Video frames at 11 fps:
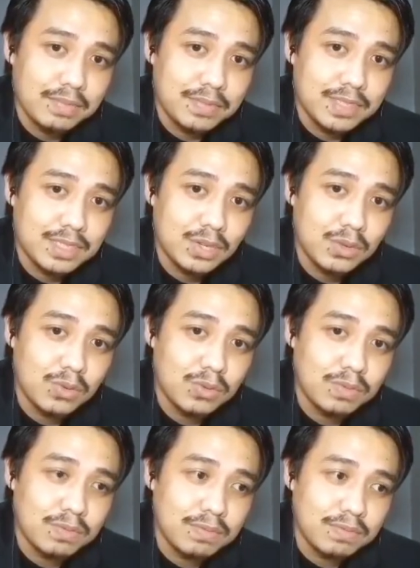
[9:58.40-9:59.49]
So
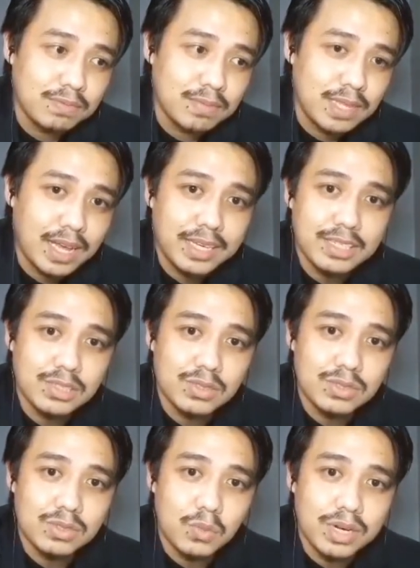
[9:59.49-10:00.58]
I just
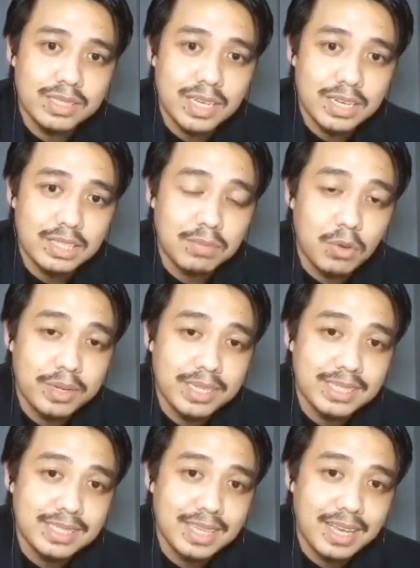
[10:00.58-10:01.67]
want to take this moment to
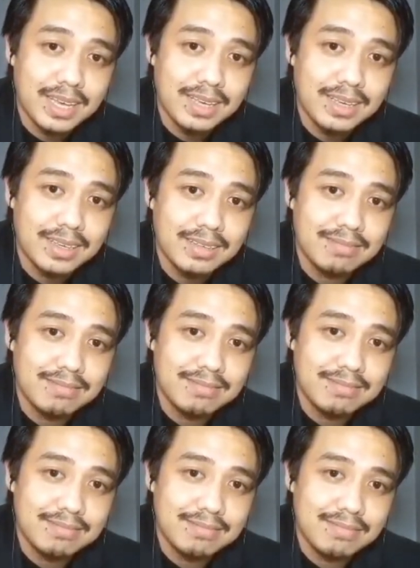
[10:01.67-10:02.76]
say
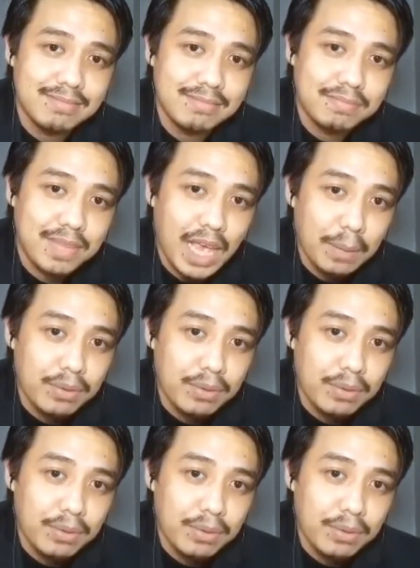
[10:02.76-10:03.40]
Happy